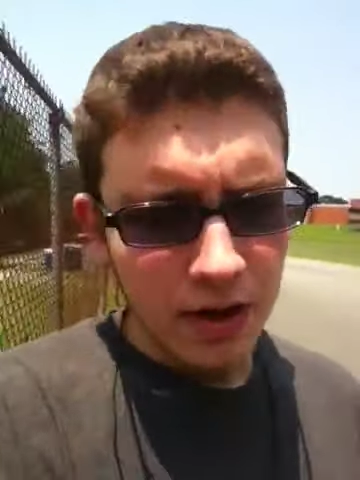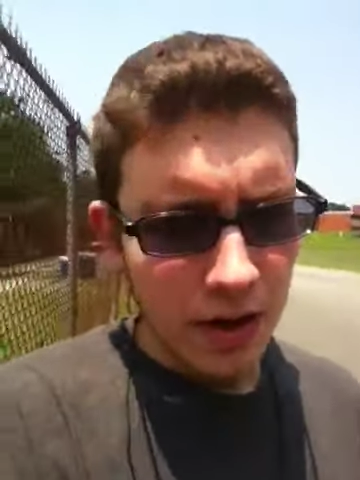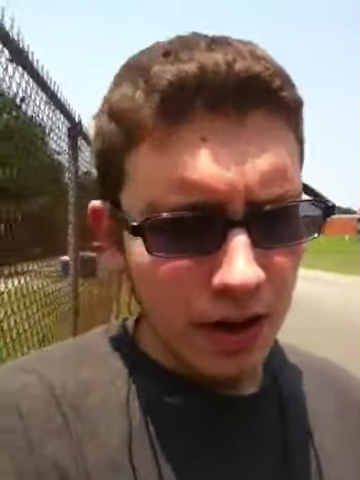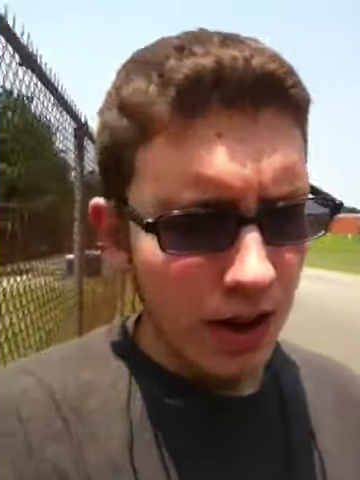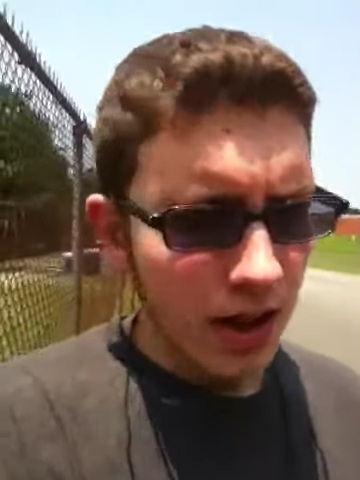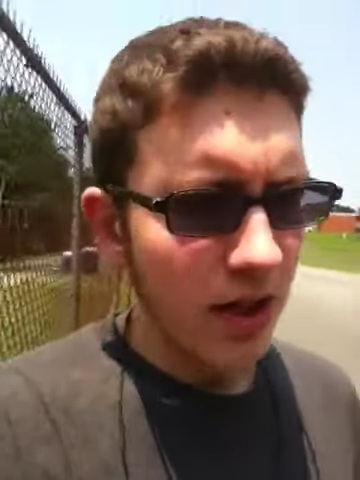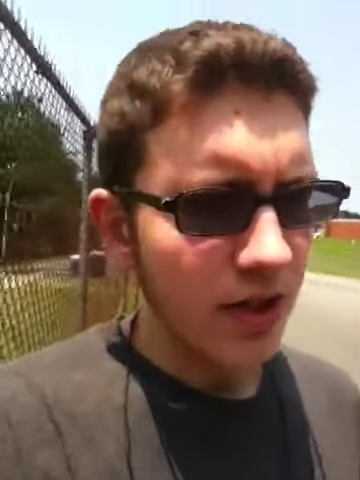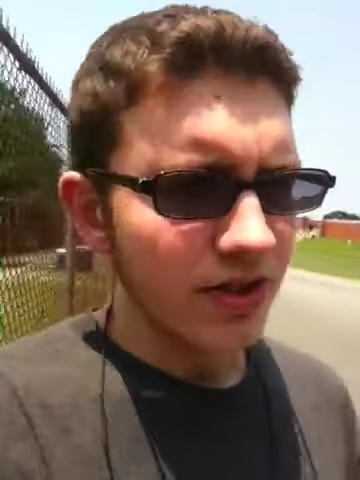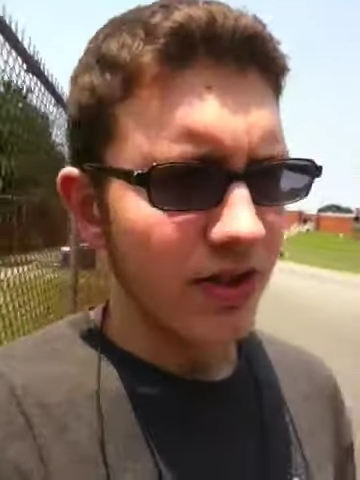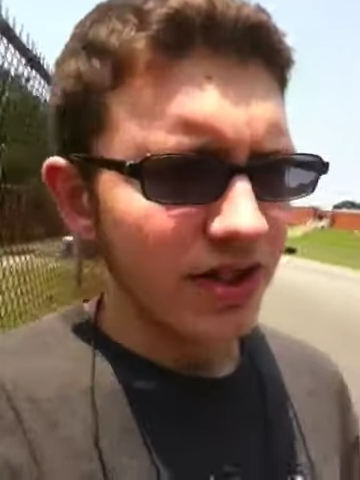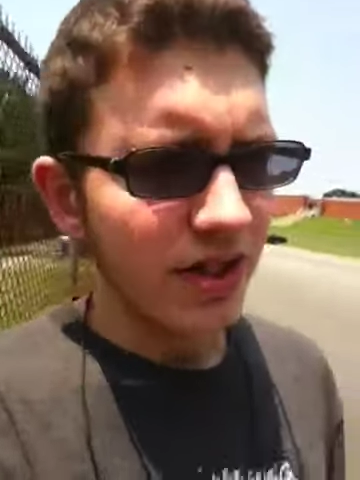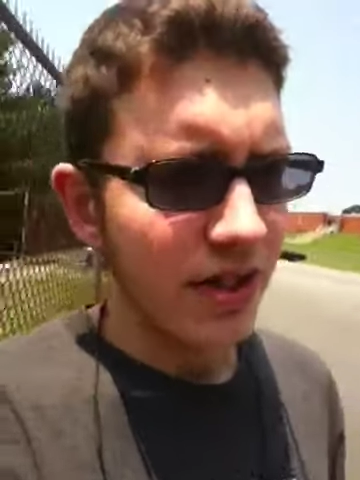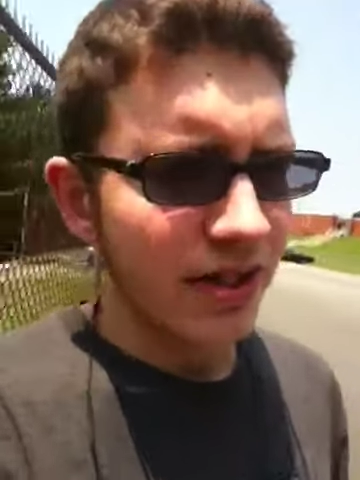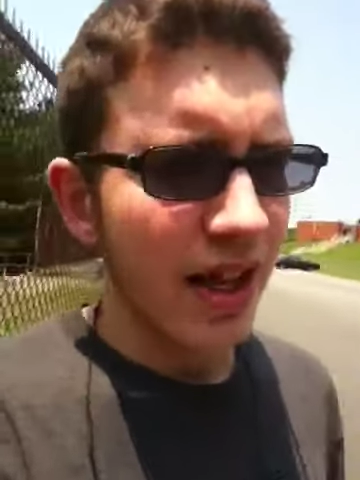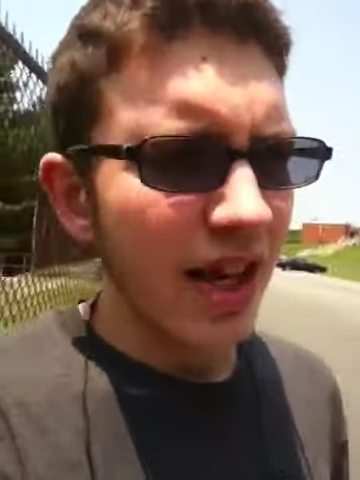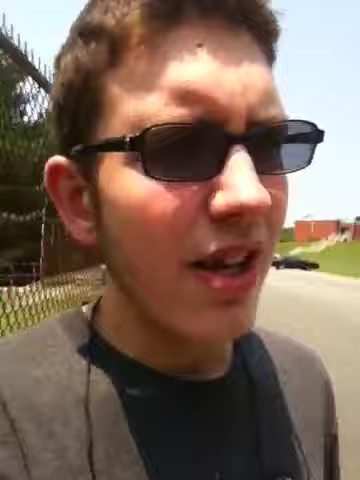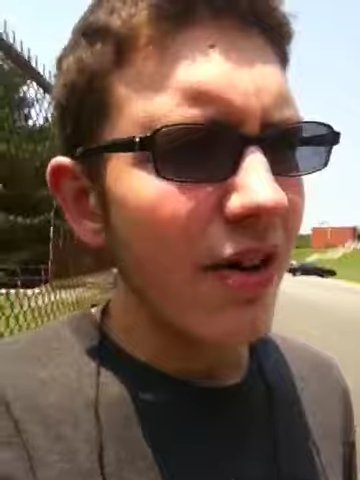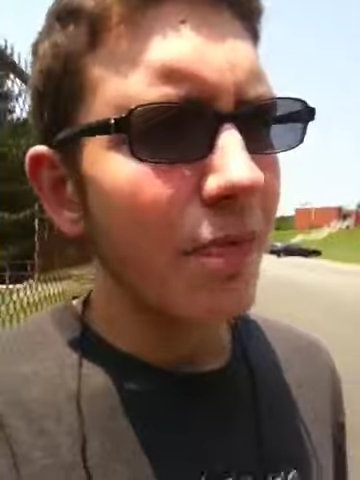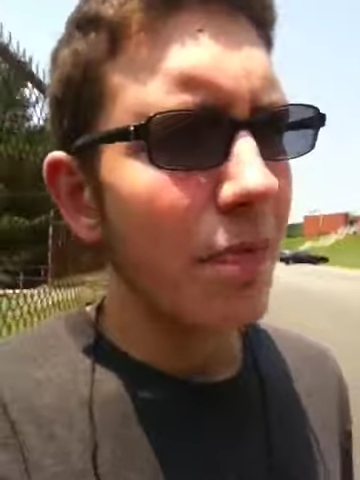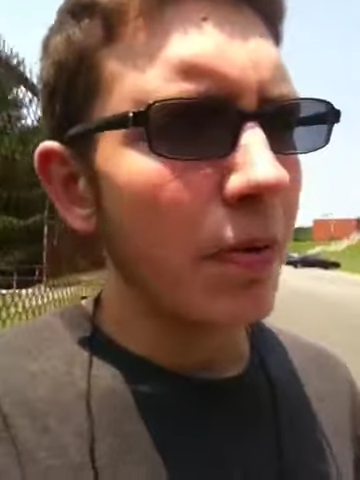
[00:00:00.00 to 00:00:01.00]
because
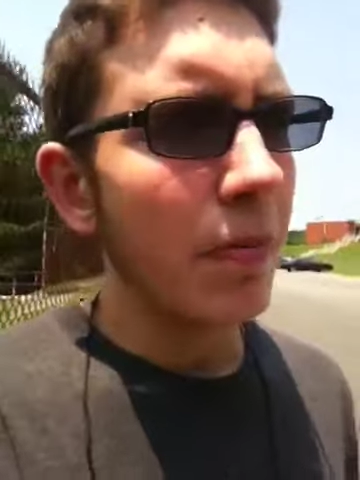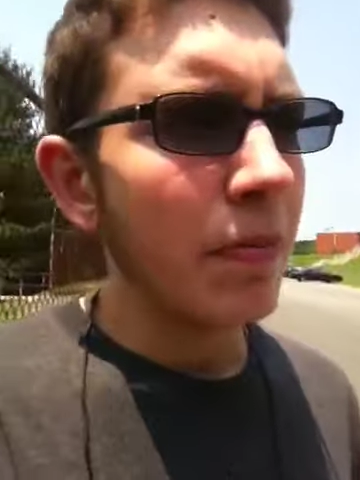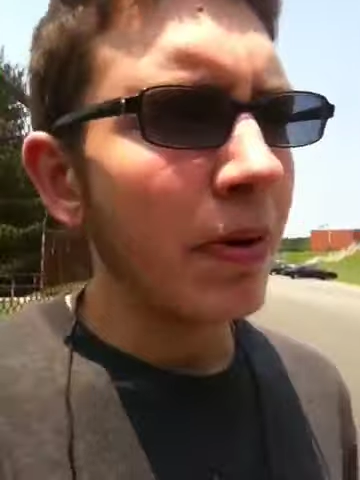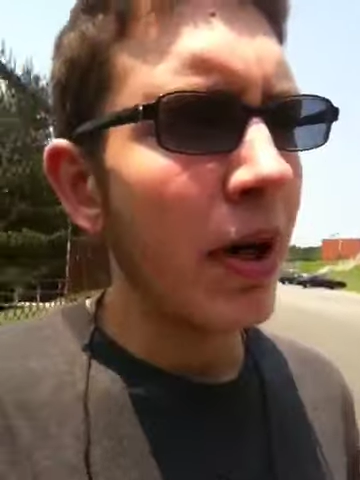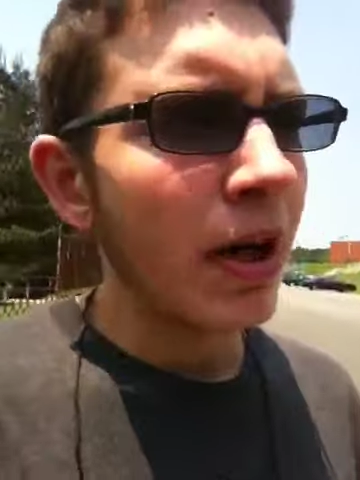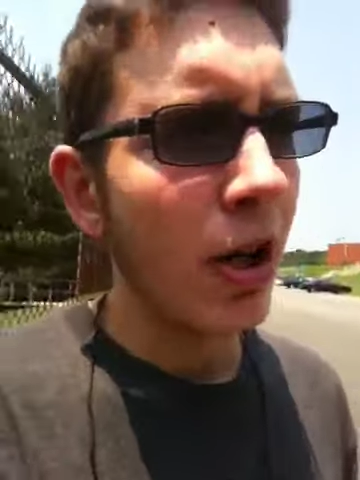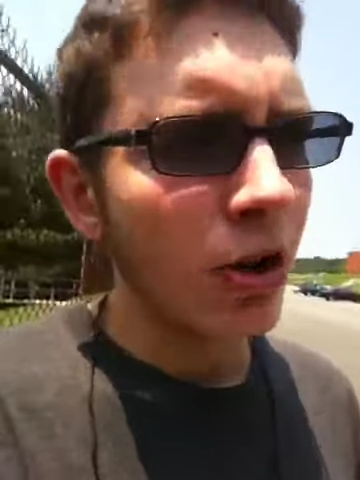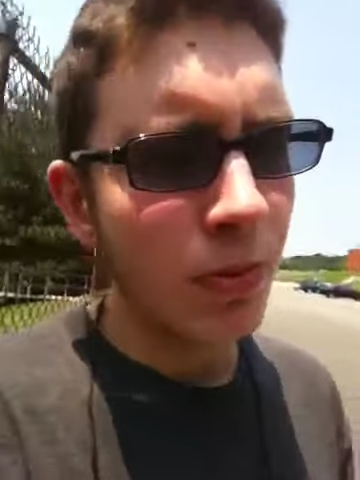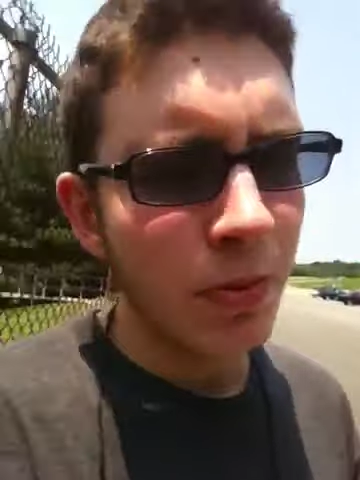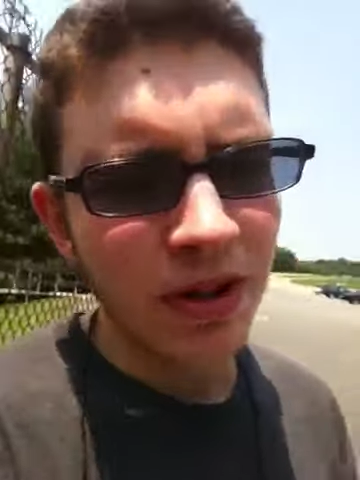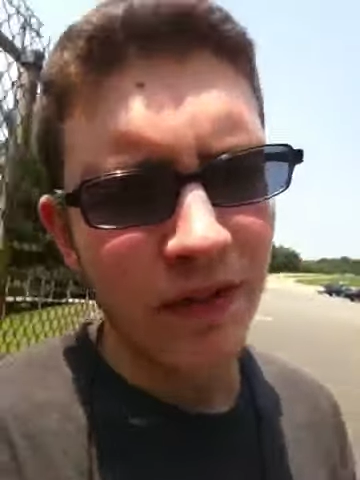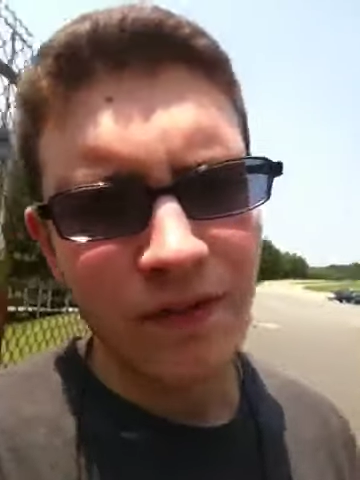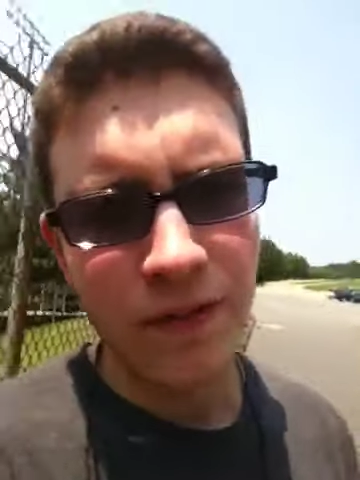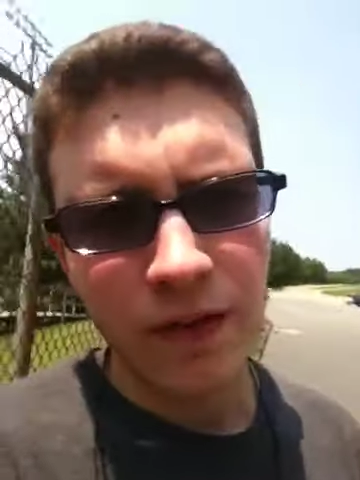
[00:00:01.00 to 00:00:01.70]
they have prepared me